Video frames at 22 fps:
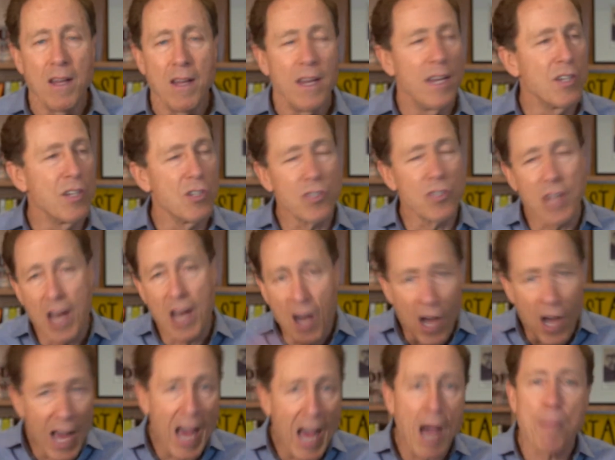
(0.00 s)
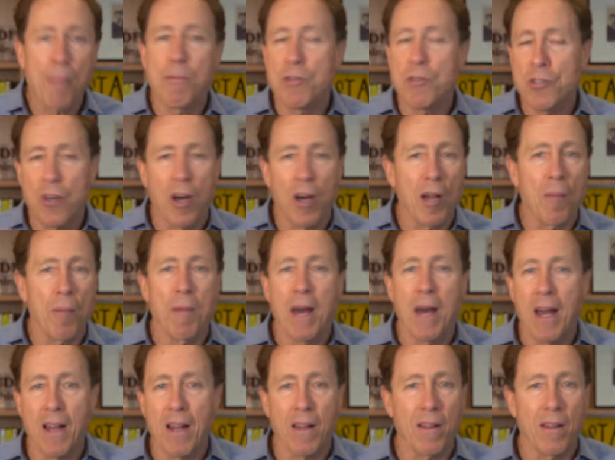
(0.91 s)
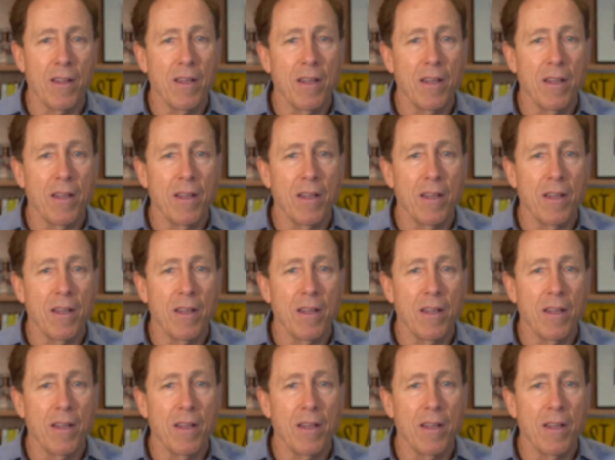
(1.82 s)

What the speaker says: It just happens automatically.